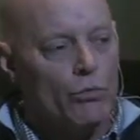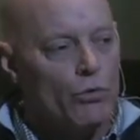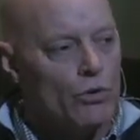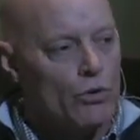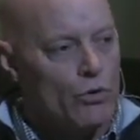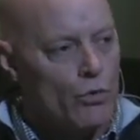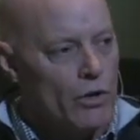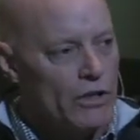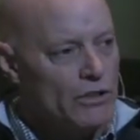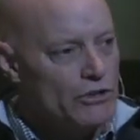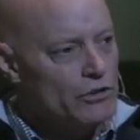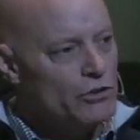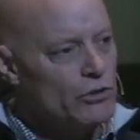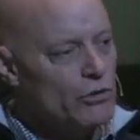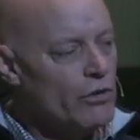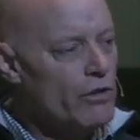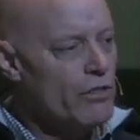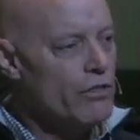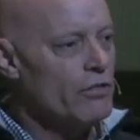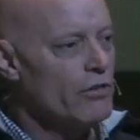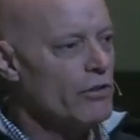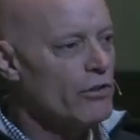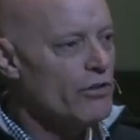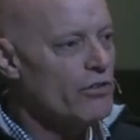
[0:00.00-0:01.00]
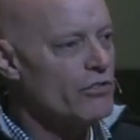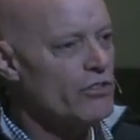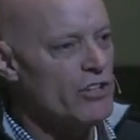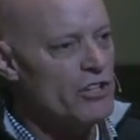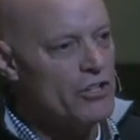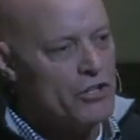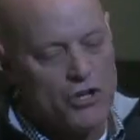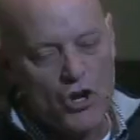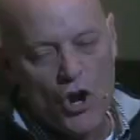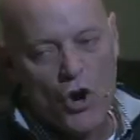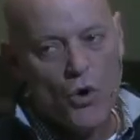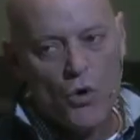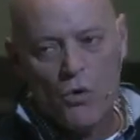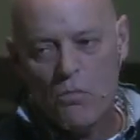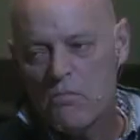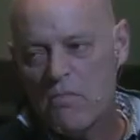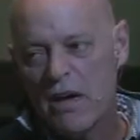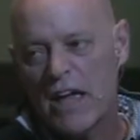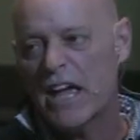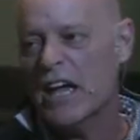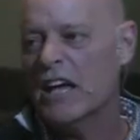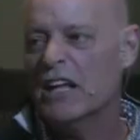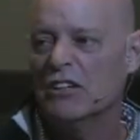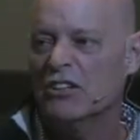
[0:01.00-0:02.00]
will quench your thirst that no
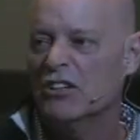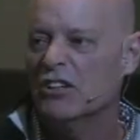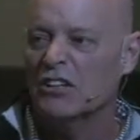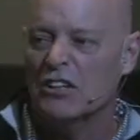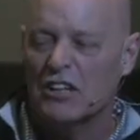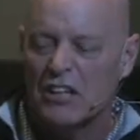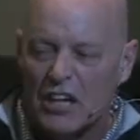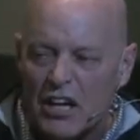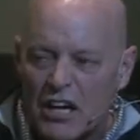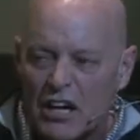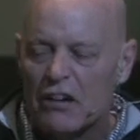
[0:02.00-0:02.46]
man can